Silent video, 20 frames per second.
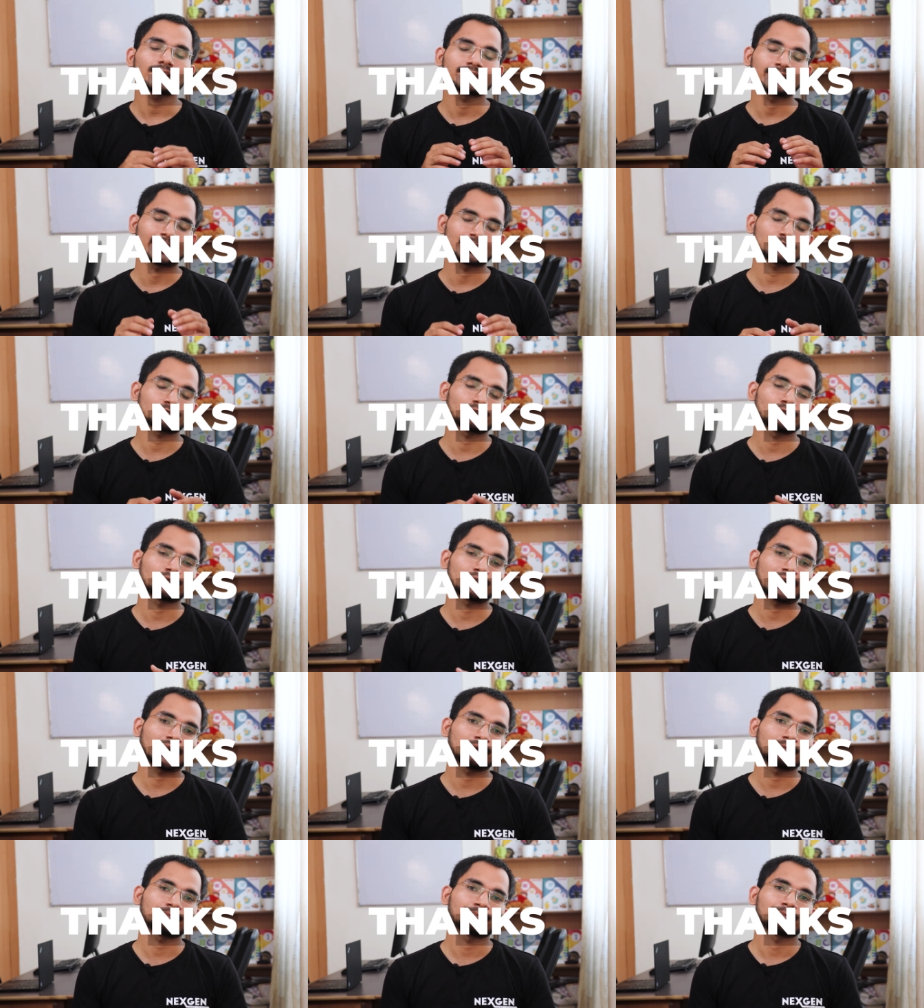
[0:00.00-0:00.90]
Thanks for your
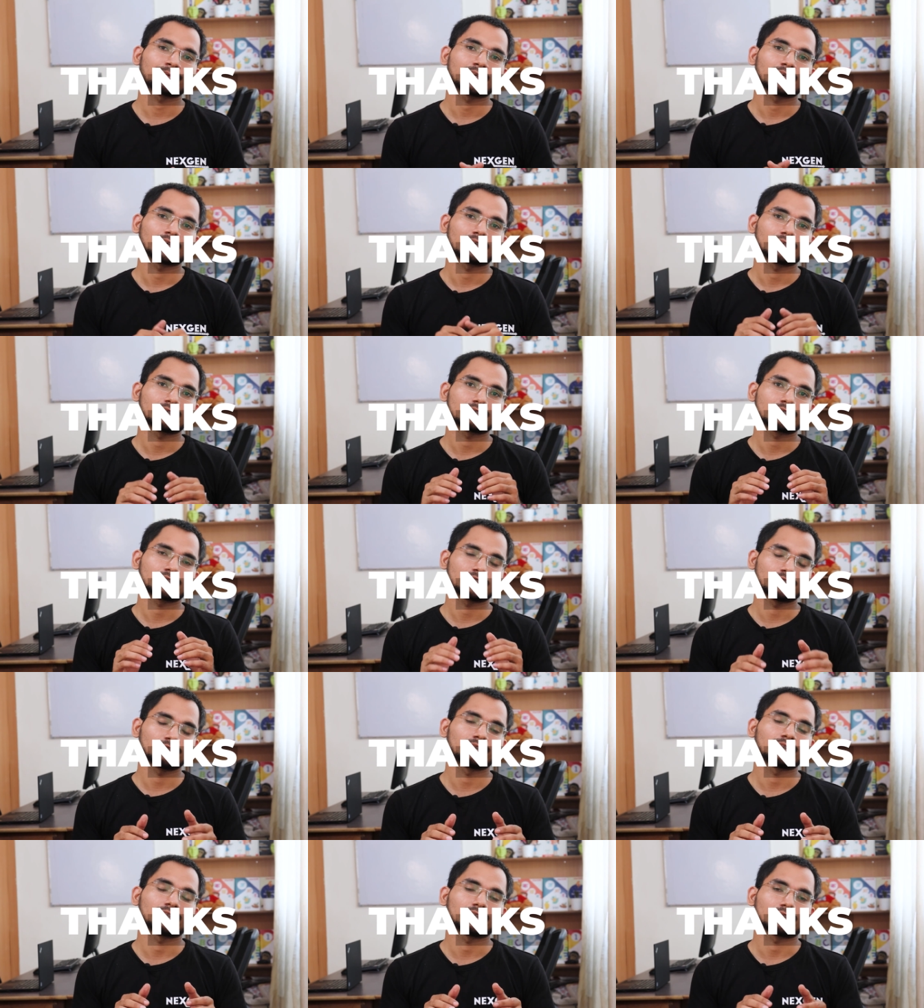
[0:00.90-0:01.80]
time.
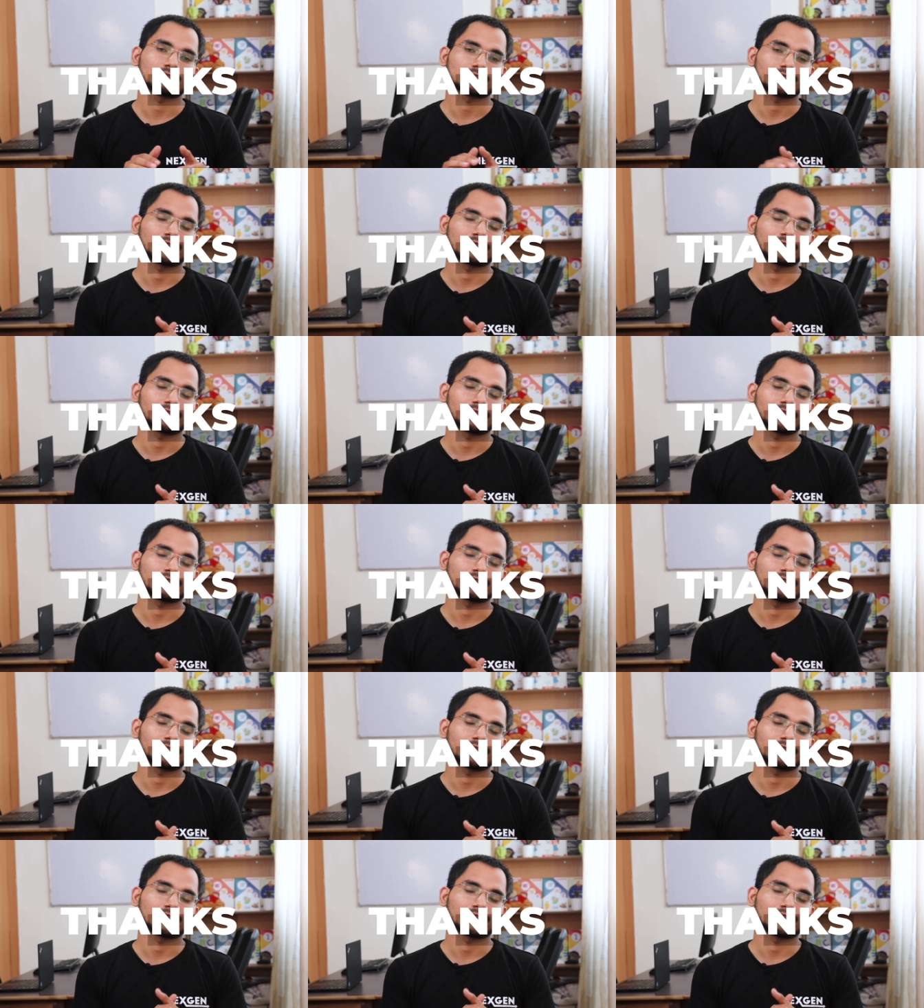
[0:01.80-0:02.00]
See you on the other